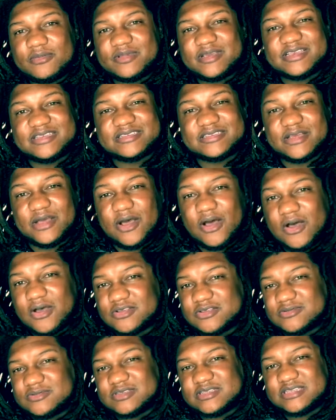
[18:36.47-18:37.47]
It's an
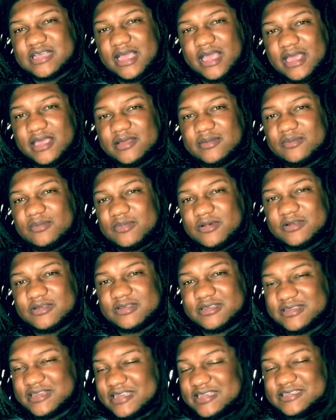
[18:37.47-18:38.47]
awesome site, but
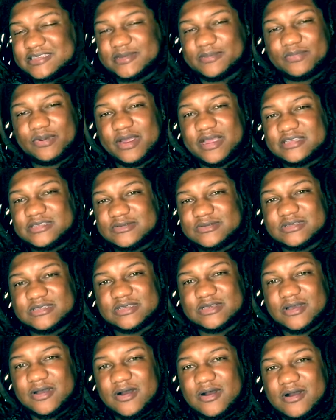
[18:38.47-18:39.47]
decent price on
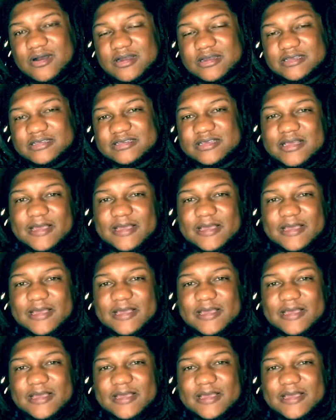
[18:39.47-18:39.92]
cigars.